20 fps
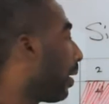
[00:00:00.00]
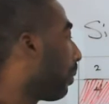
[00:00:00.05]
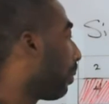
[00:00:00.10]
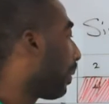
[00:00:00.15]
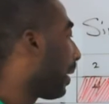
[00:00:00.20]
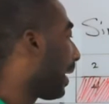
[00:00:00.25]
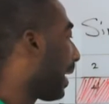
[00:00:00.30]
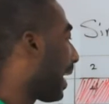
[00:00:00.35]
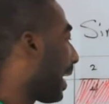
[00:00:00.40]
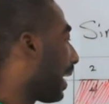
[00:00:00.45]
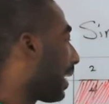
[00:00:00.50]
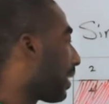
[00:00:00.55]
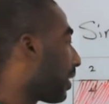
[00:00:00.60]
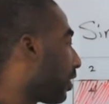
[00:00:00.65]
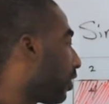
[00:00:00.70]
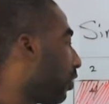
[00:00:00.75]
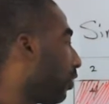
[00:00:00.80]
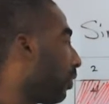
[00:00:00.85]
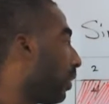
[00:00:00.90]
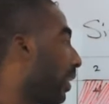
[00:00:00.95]
But
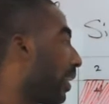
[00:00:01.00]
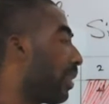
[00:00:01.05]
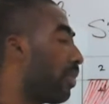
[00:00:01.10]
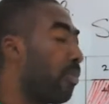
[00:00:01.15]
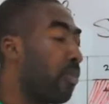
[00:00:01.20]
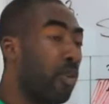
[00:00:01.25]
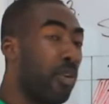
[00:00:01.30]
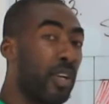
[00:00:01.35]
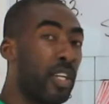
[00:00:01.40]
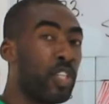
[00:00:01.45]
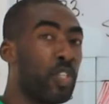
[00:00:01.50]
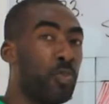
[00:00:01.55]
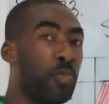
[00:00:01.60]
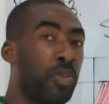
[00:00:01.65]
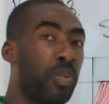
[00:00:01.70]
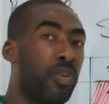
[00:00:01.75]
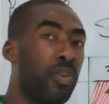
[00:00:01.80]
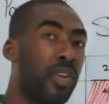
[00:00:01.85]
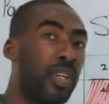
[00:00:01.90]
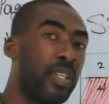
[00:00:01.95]
as you get more
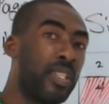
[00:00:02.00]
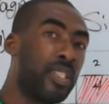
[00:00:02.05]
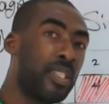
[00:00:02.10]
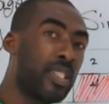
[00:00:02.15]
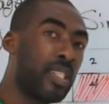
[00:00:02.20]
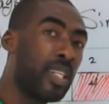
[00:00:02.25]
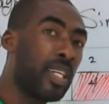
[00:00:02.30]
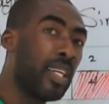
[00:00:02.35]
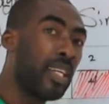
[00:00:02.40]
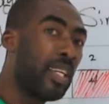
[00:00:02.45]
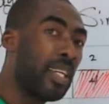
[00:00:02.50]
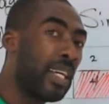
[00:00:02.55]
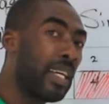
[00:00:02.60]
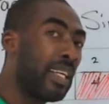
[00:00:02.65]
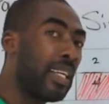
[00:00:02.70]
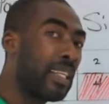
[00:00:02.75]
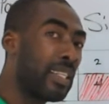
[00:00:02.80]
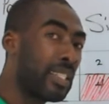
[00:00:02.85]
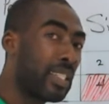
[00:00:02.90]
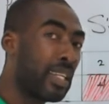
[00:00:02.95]
experience and
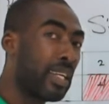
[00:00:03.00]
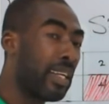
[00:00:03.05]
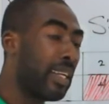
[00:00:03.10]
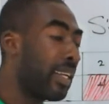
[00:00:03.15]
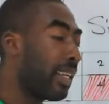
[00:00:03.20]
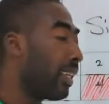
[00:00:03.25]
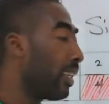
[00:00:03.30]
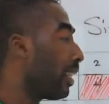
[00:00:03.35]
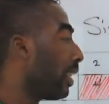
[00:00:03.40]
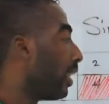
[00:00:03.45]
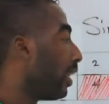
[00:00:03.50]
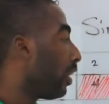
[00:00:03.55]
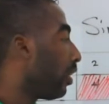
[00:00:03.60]
understanding,